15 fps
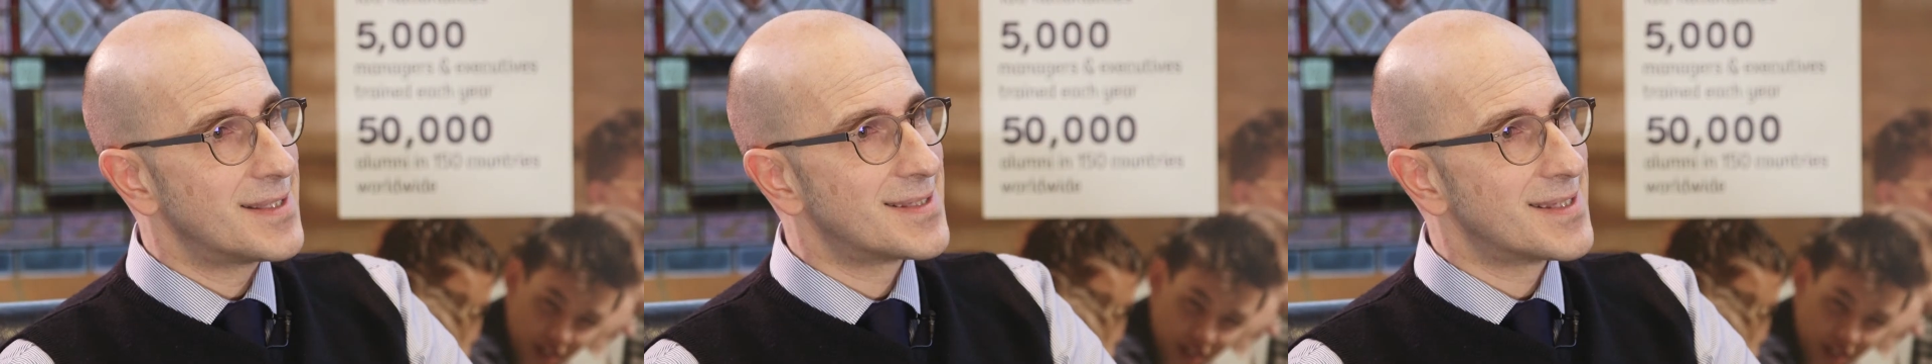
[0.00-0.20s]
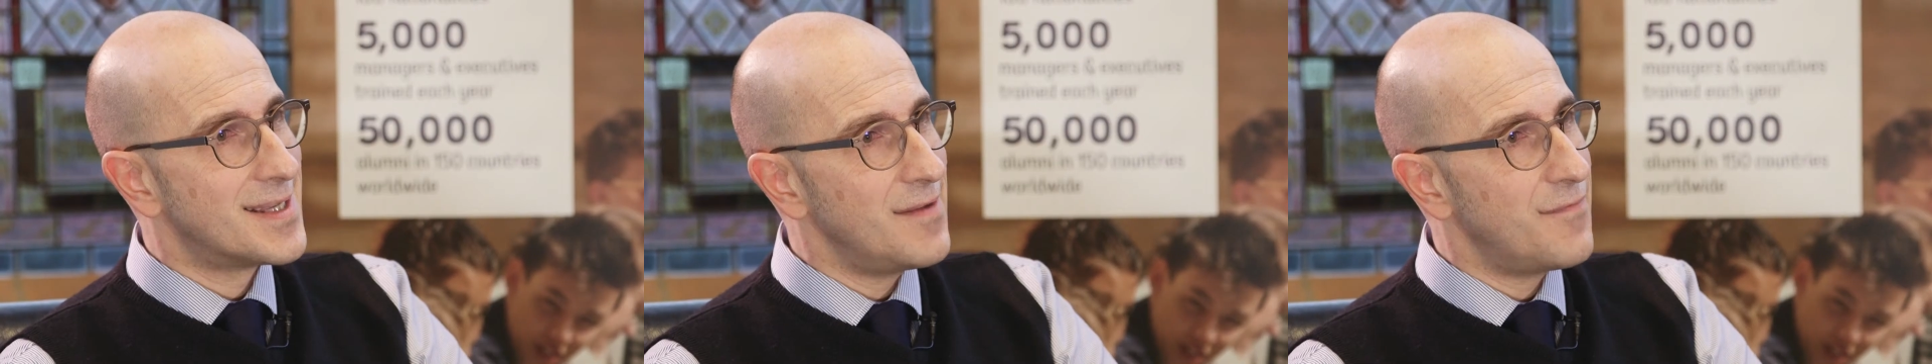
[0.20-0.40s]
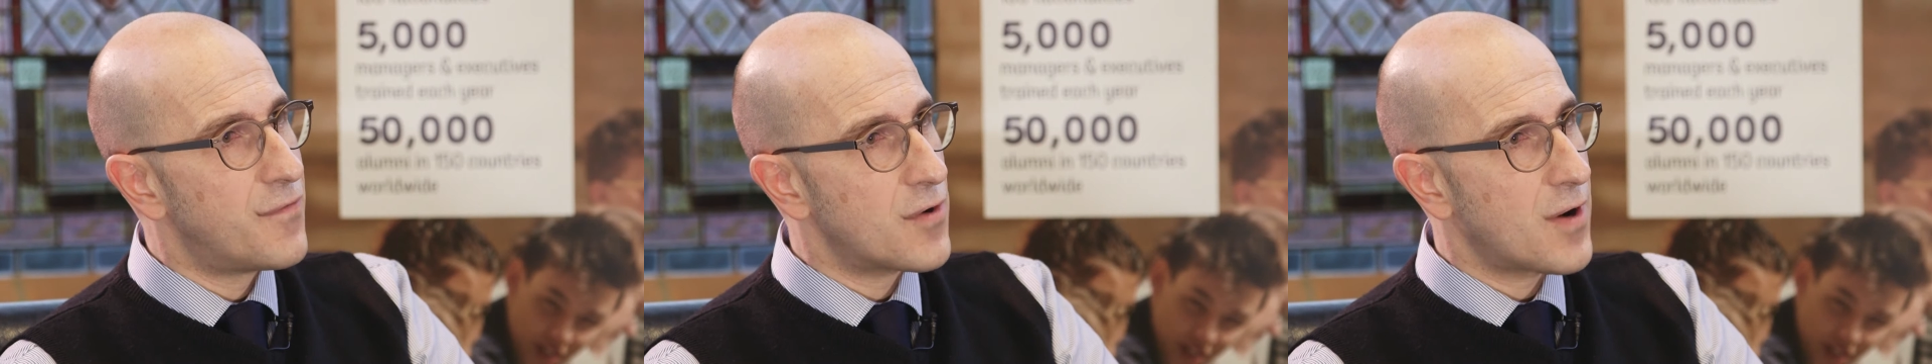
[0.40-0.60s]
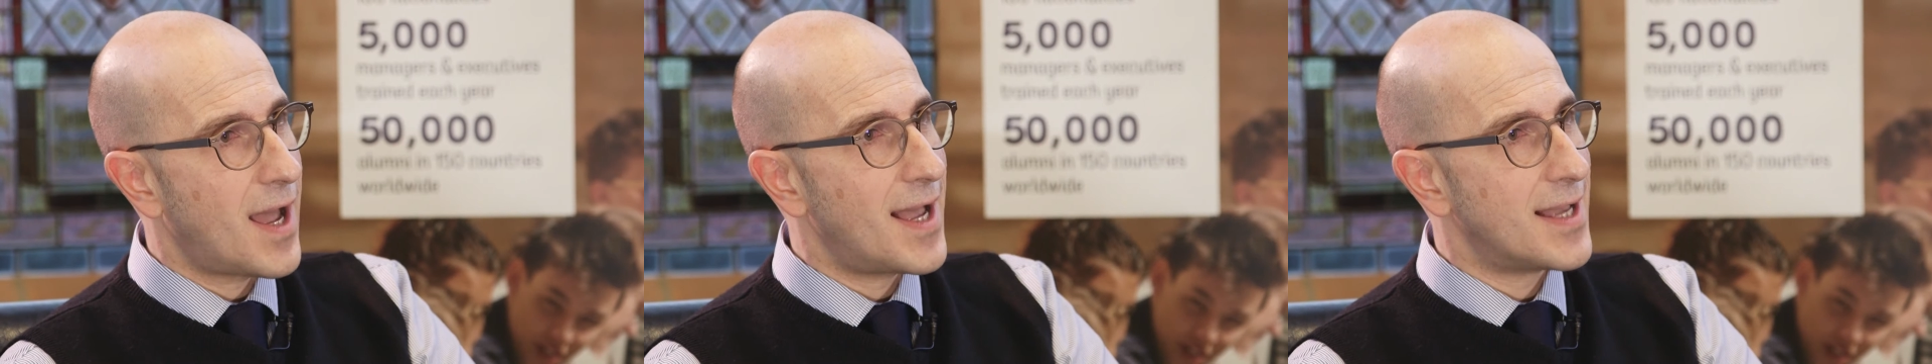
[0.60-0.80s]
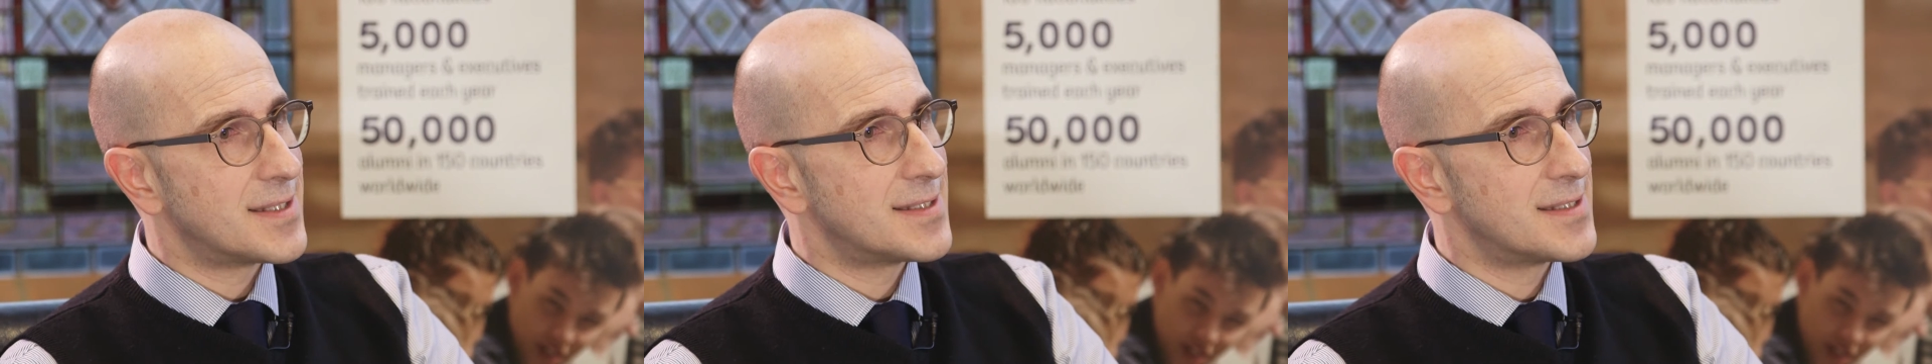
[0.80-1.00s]
it's key for
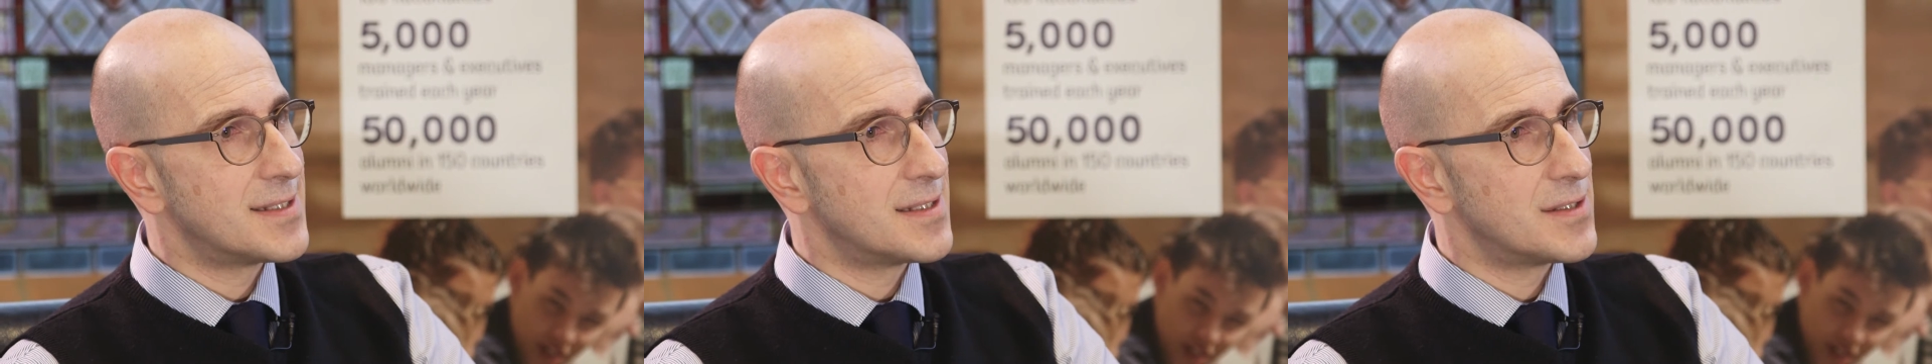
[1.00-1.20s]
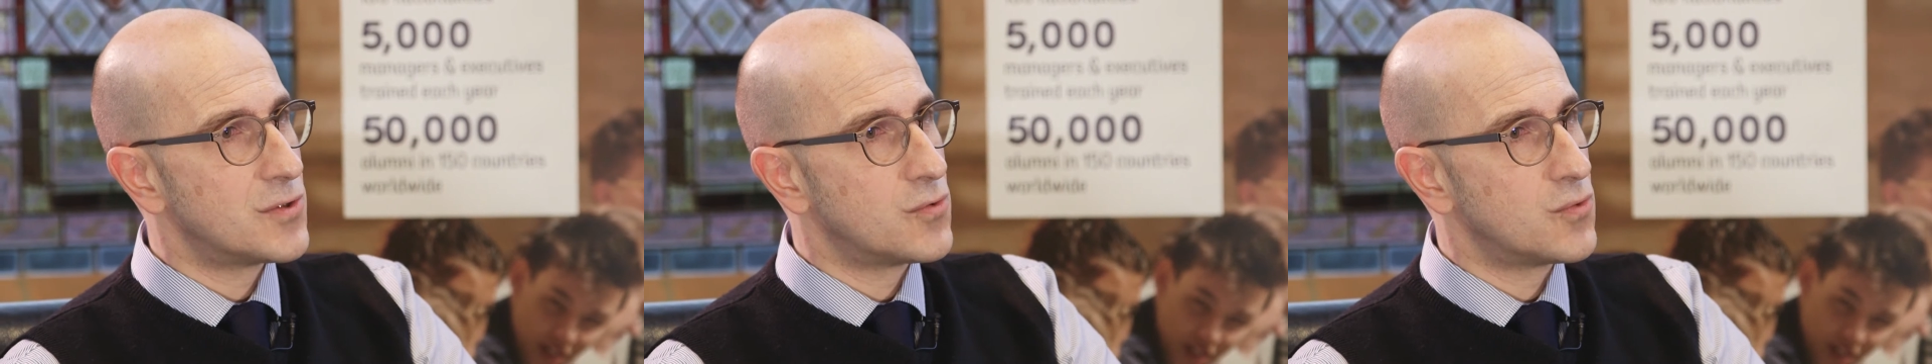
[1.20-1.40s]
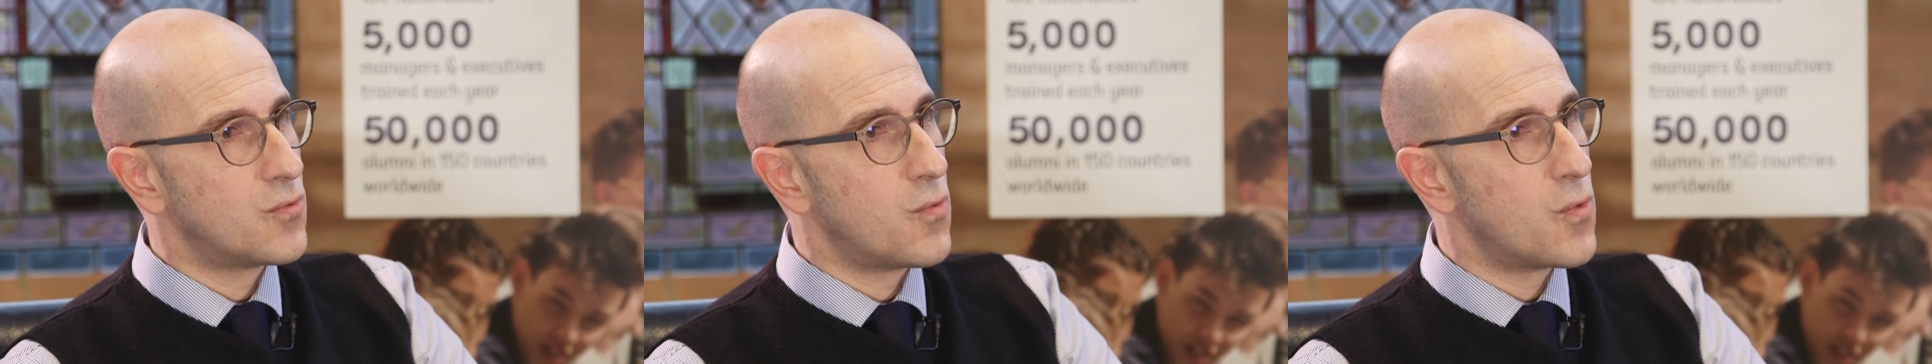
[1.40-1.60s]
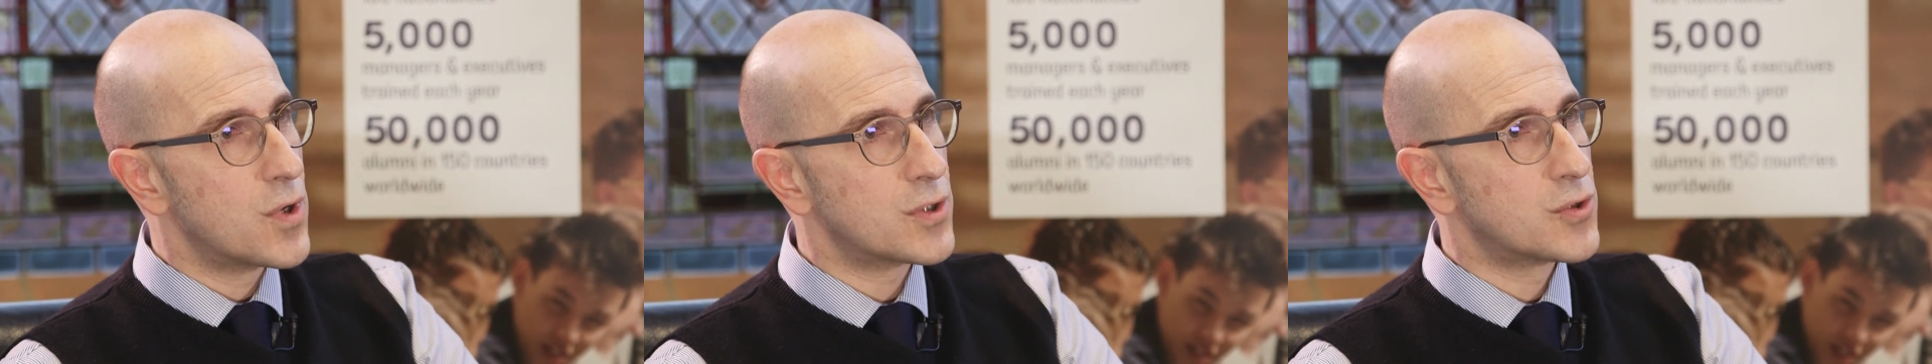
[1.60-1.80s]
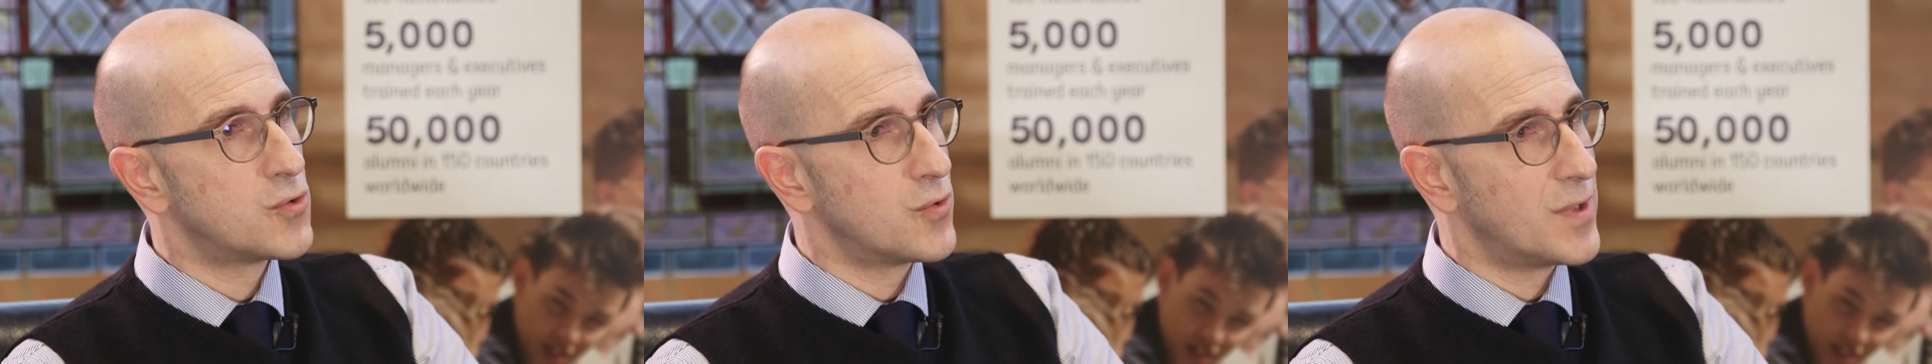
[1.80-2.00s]
us to
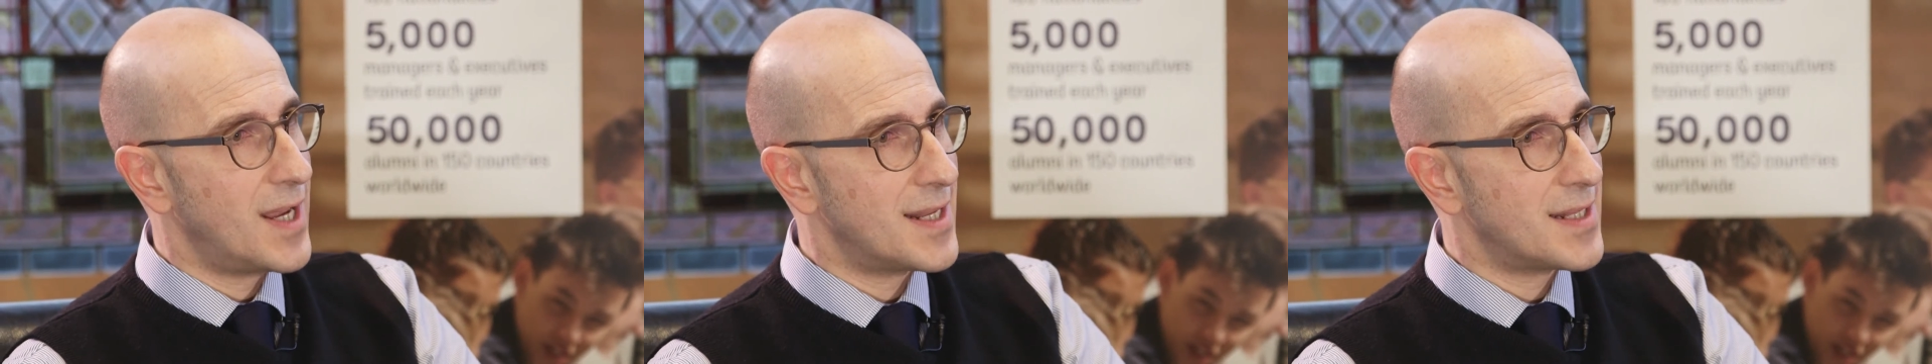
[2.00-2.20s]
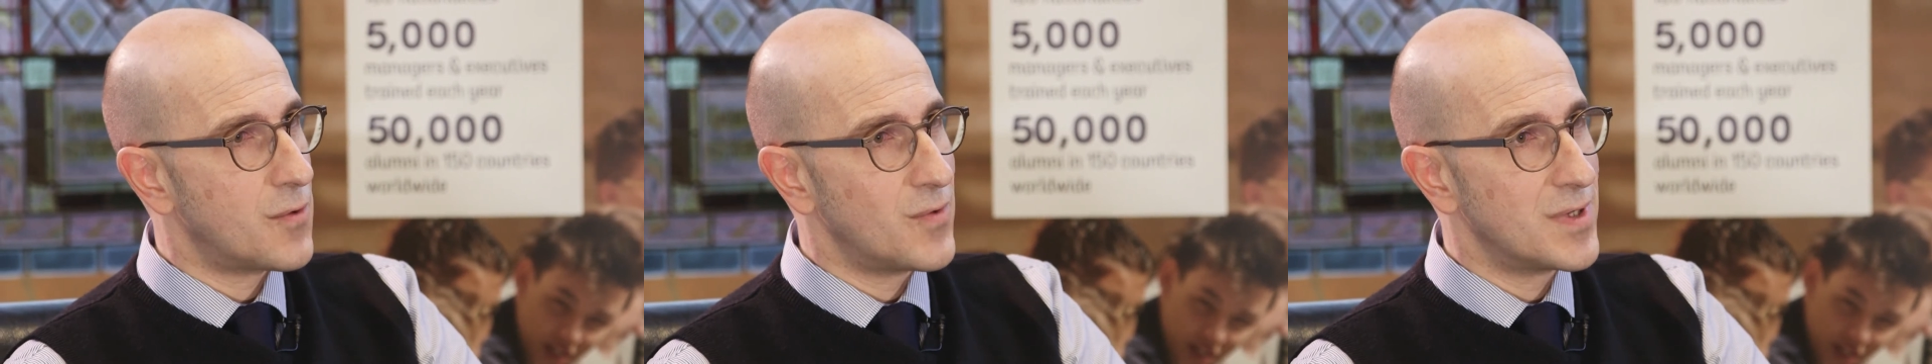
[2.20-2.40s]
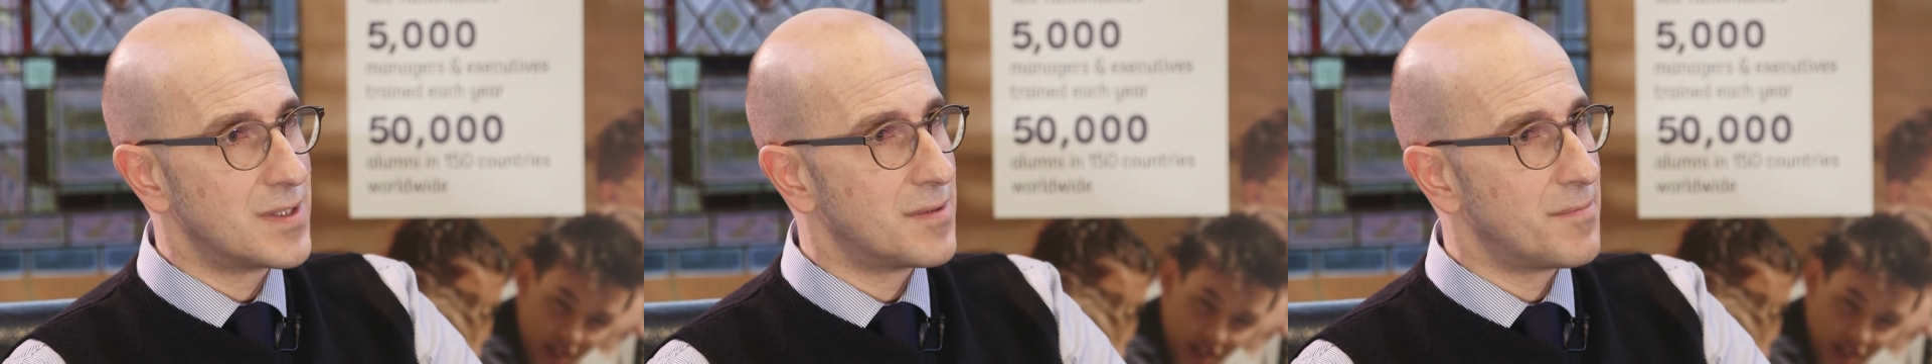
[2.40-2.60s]
work together with